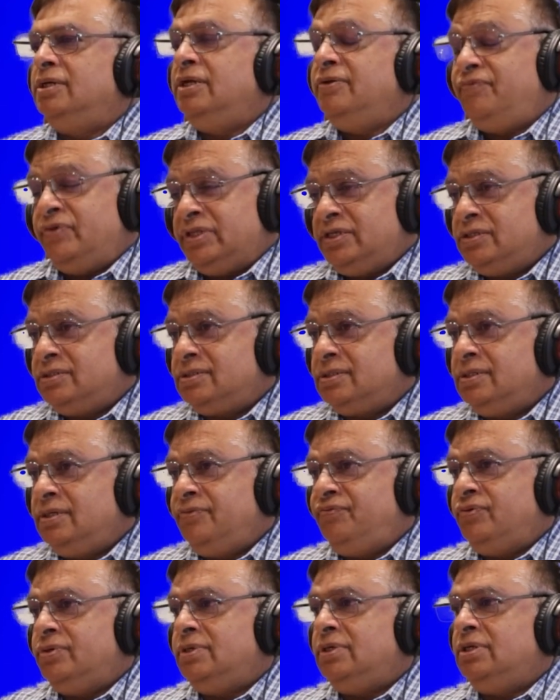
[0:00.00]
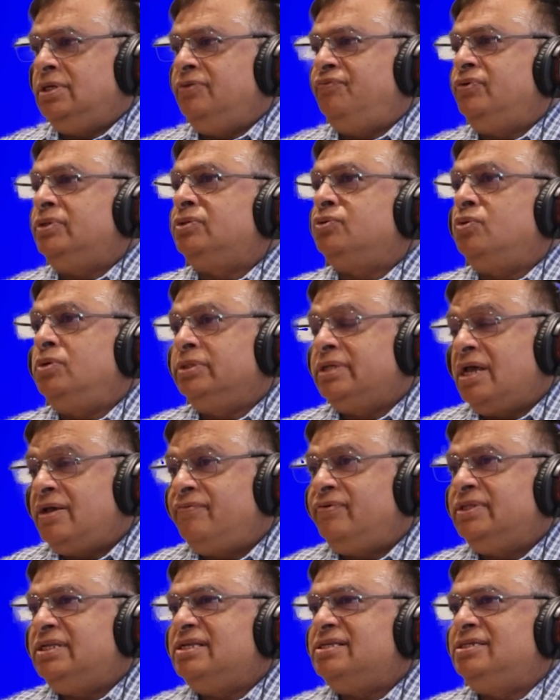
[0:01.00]
If all the
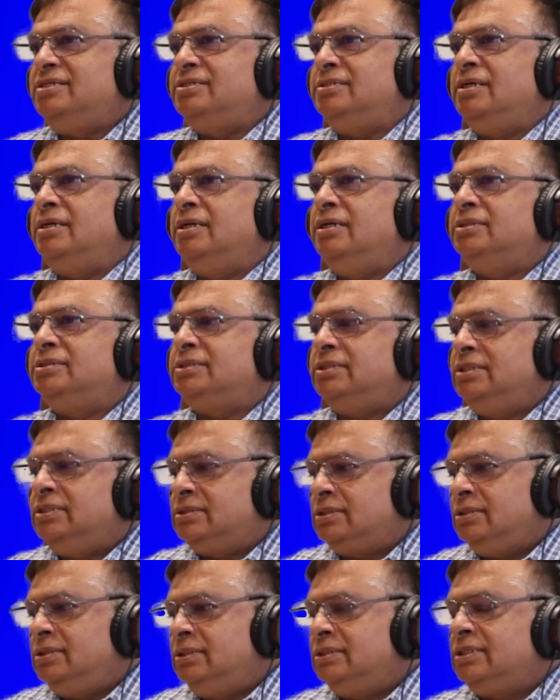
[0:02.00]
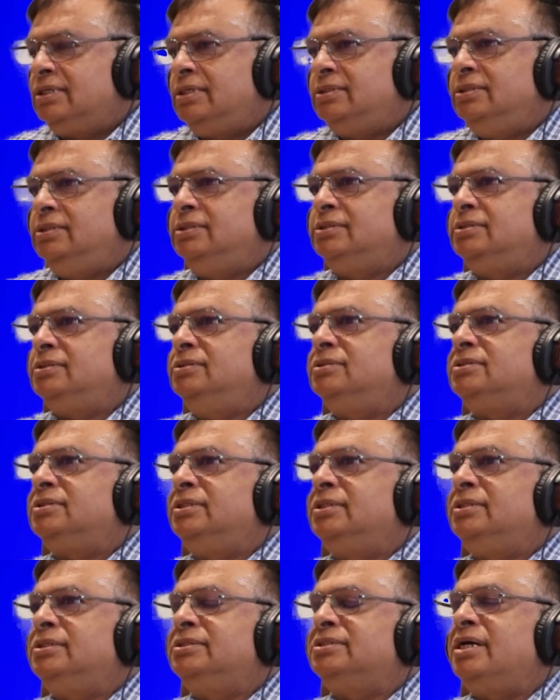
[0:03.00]
evidence is
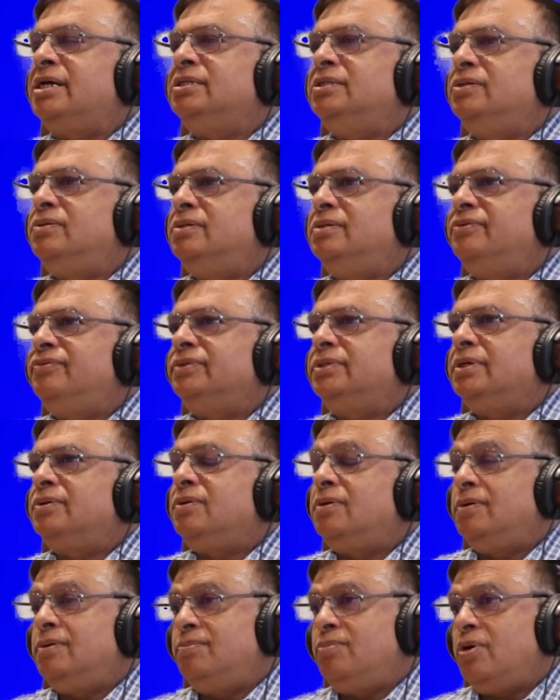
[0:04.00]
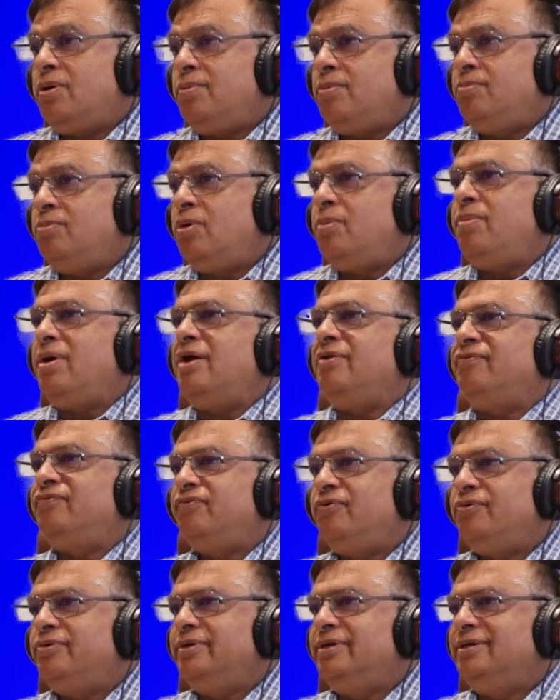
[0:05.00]
residing on what they call a mobile
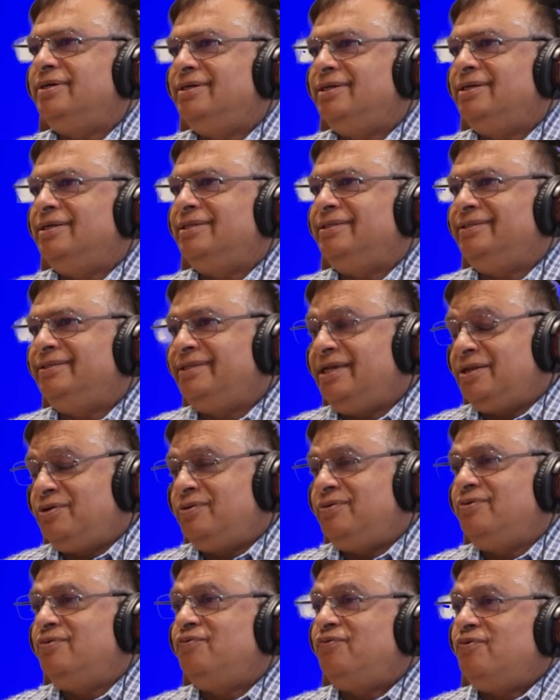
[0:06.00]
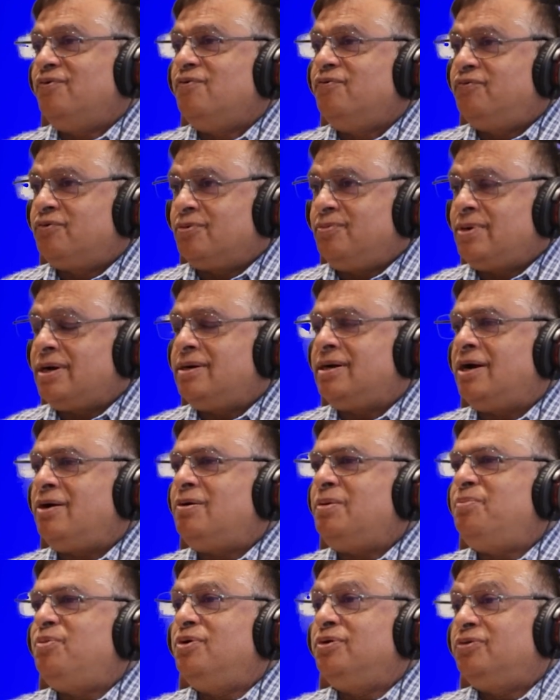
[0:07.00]
phone, then from
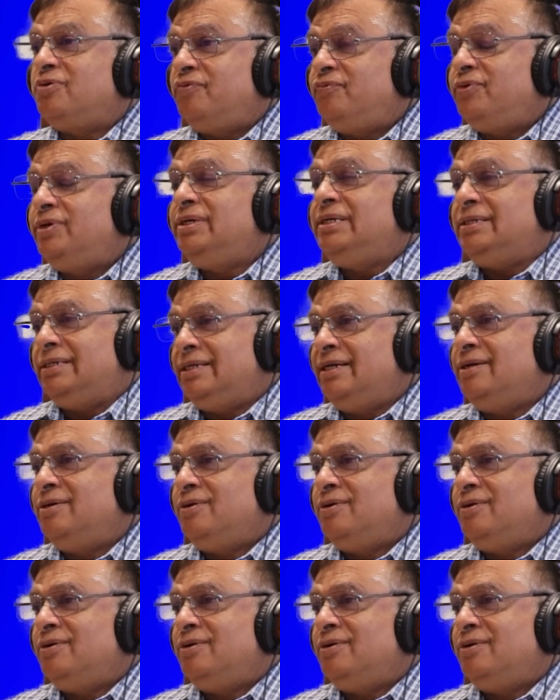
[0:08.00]
our point of view,